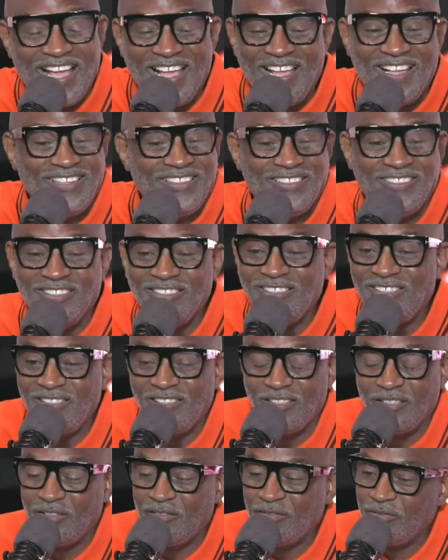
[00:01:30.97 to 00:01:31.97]

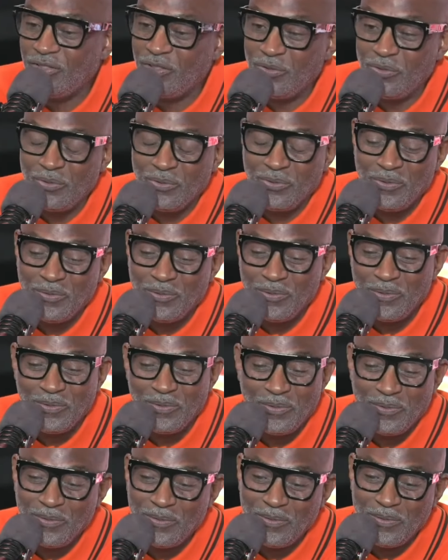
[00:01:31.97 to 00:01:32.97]
love you.
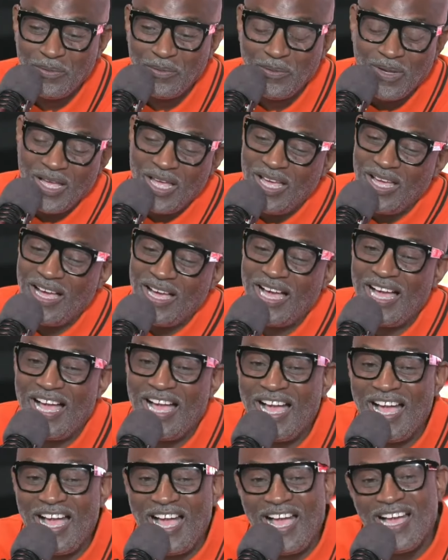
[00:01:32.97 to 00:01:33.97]
Ooh.
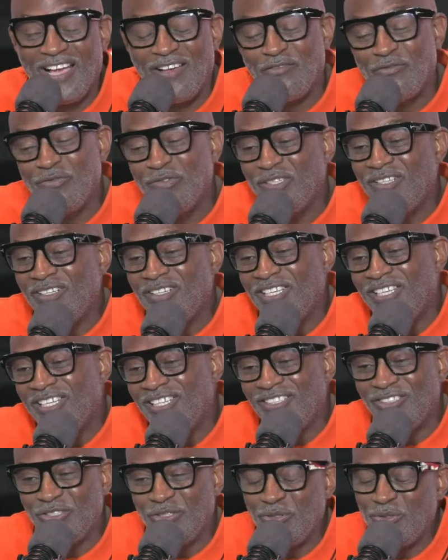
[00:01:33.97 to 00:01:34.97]
I really
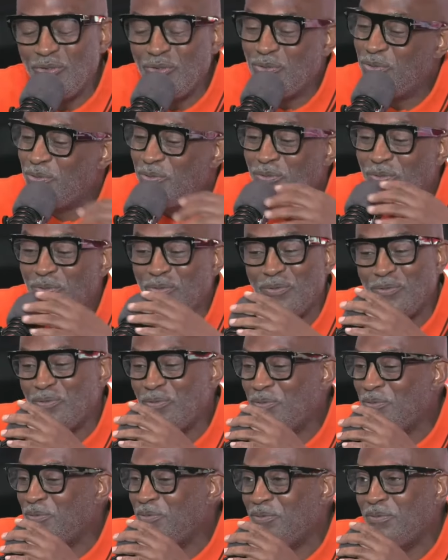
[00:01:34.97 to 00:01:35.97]

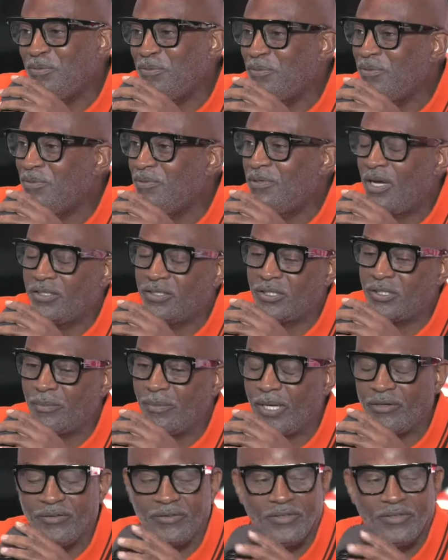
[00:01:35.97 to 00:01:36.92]
do. Hush your mouth.